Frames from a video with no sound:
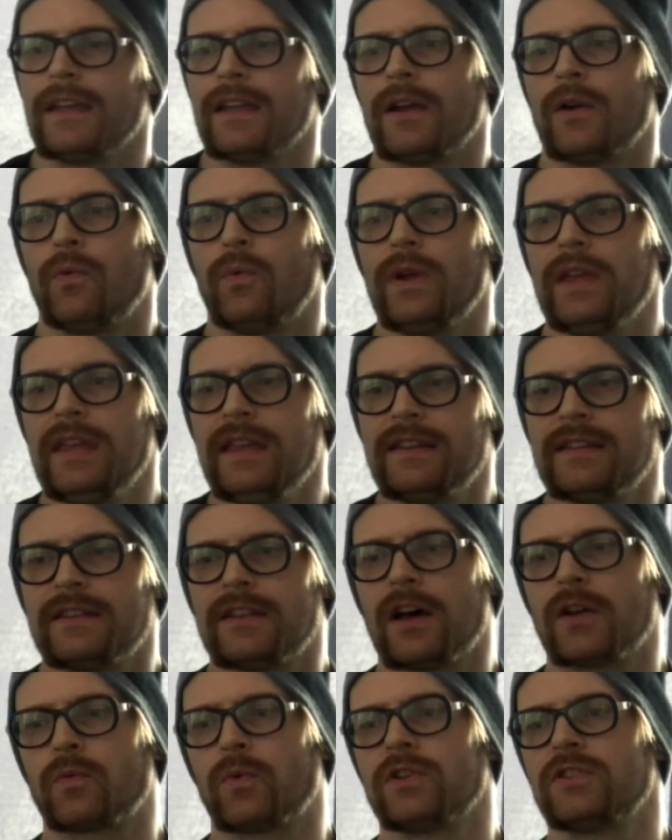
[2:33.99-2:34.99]
We did
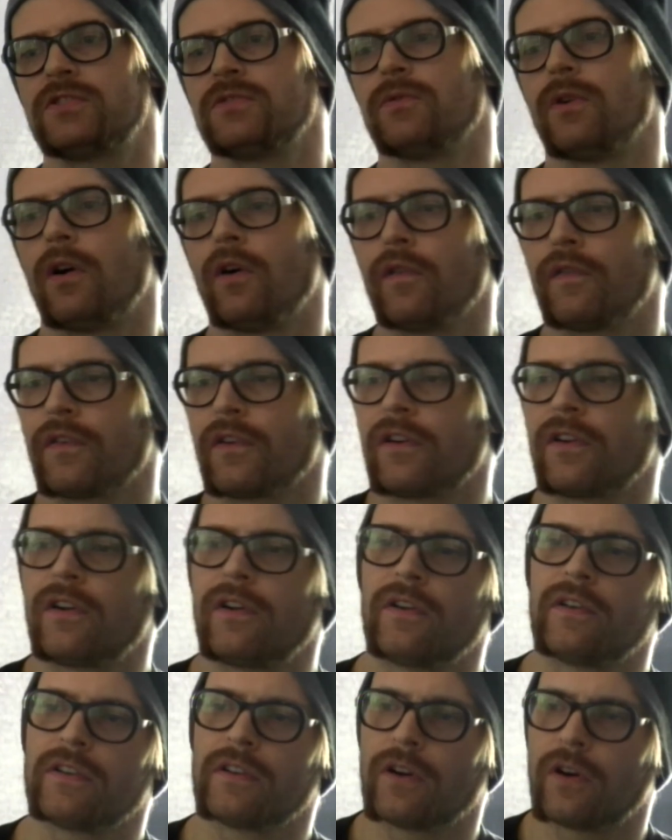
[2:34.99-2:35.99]
not want to
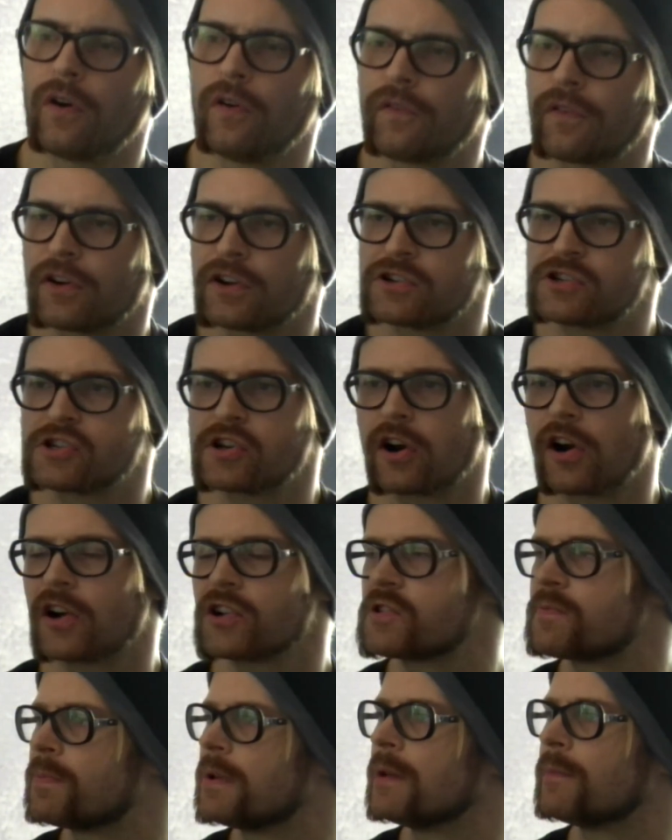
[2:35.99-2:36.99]

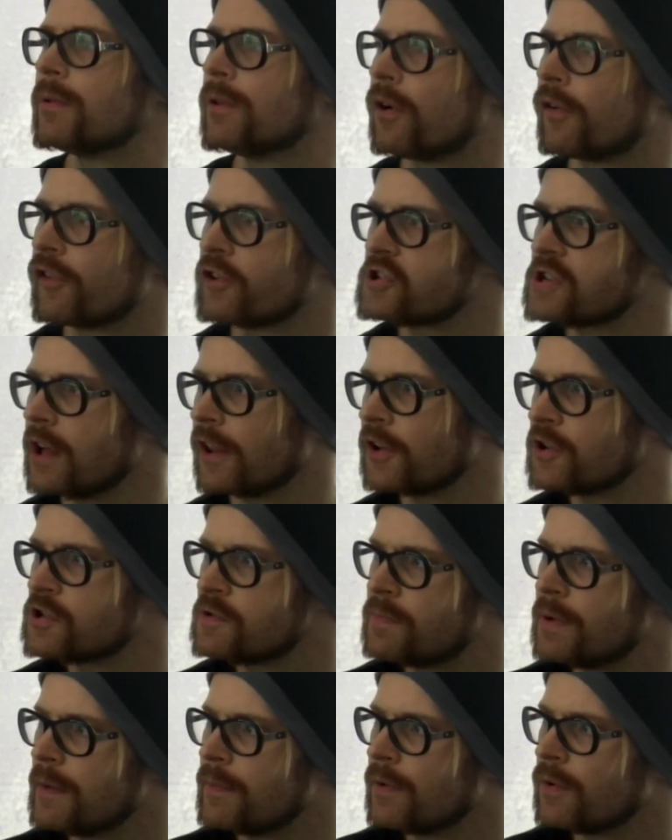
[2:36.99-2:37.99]
overcharge people,
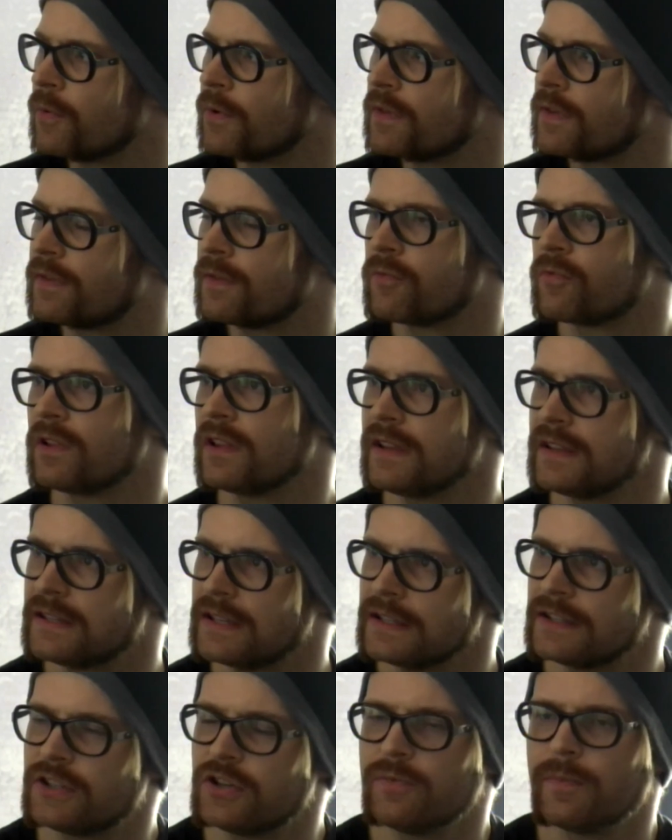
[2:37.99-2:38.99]
overchallenge people with
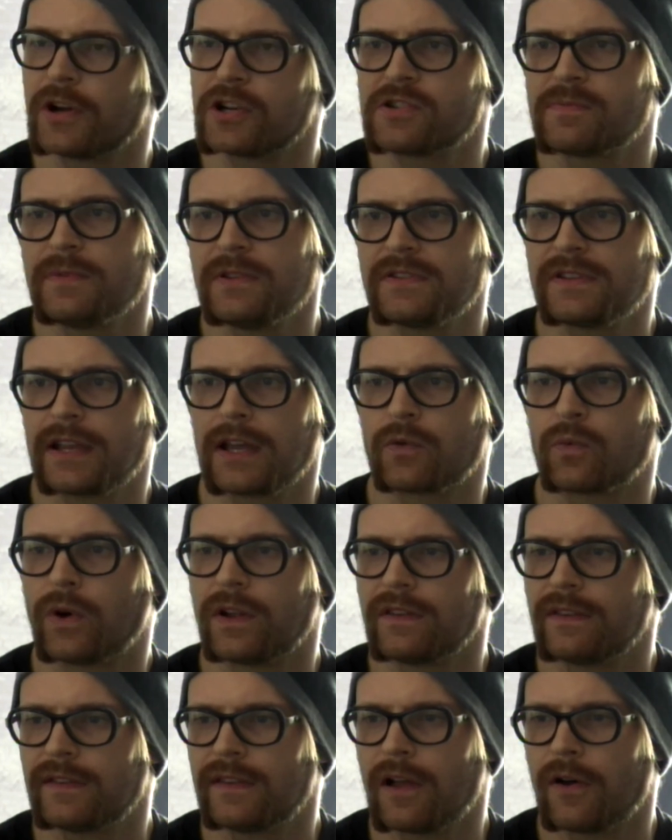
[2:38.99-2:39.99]
releasing too much music at
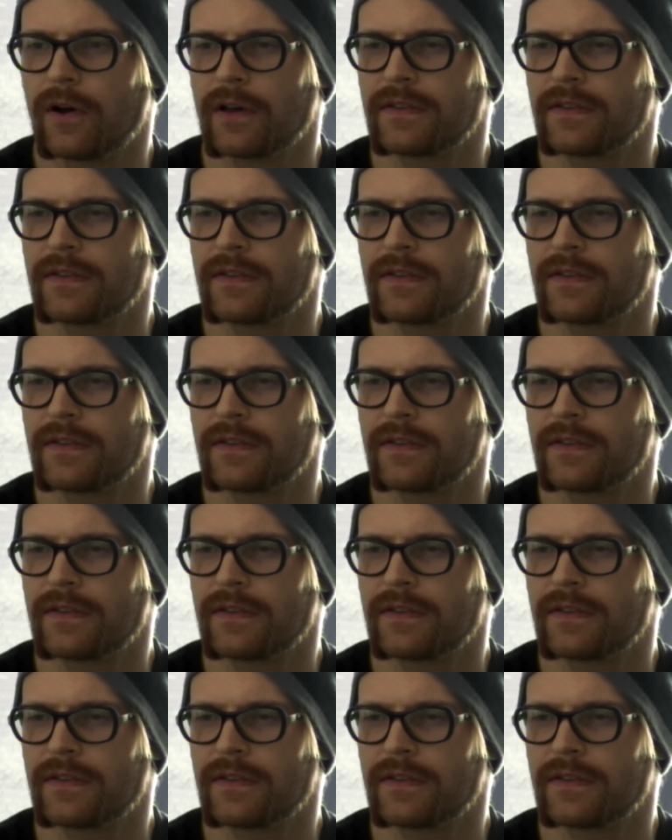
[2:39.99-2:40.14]
once now.